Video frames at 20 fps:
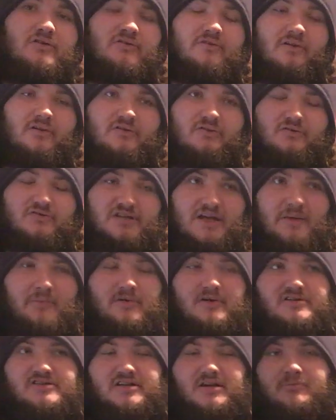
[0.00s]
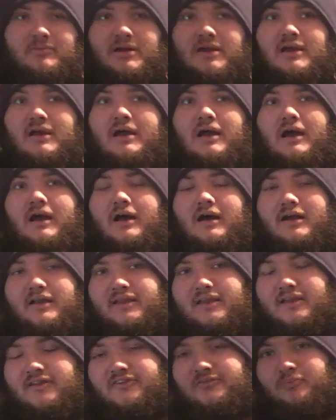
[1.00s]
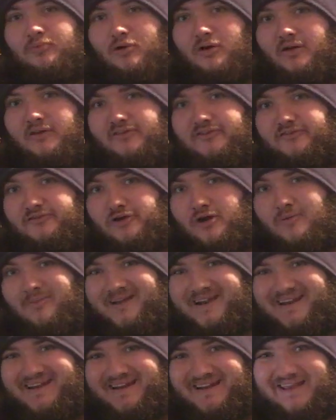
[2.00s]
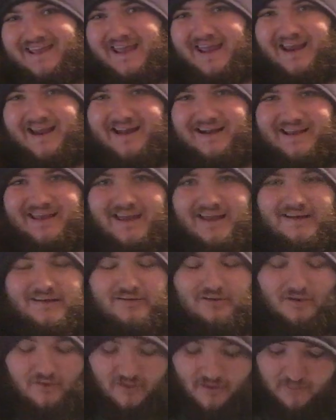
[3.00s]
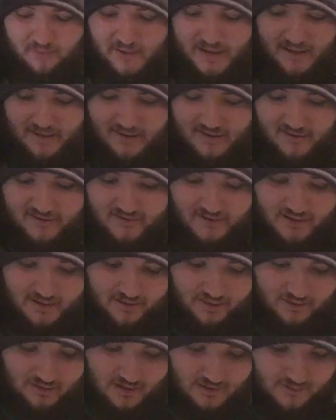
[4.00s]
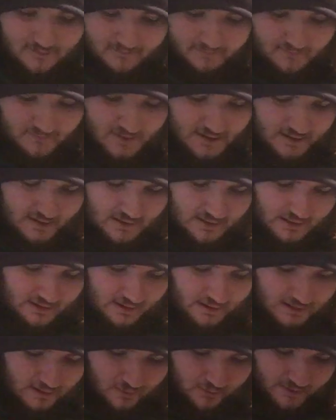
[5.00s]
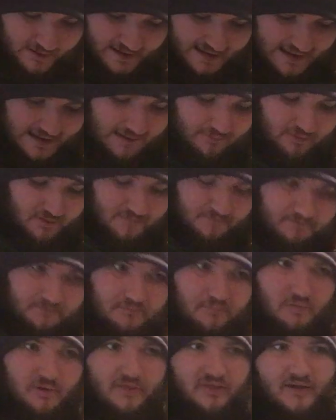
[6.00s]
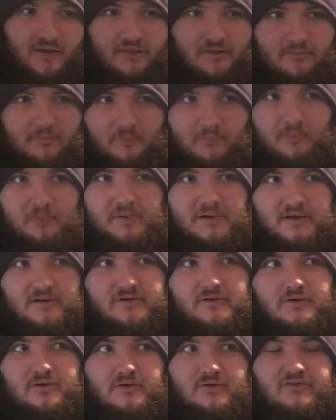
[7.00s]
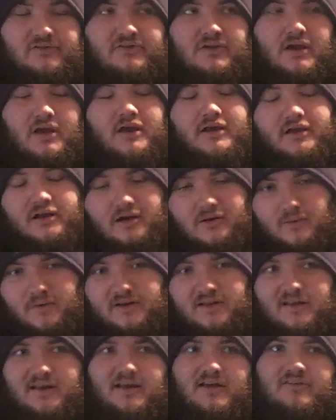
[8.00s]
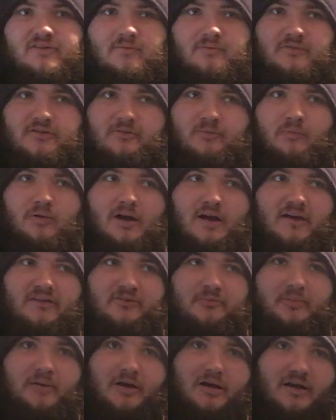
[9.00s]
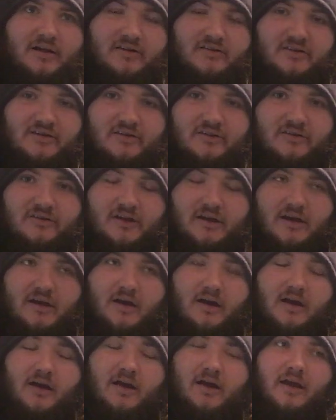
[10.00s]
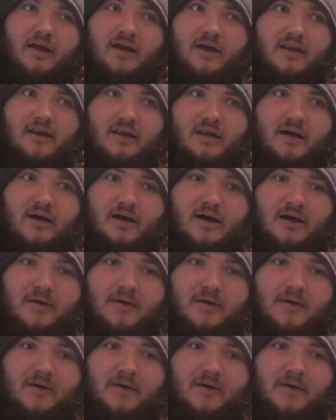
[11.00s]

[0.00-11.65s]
Universal Championship against Braun Strowman and Kane. Kane took the pin, as I thought would happen. But then the big news, we did have some surprise appearances in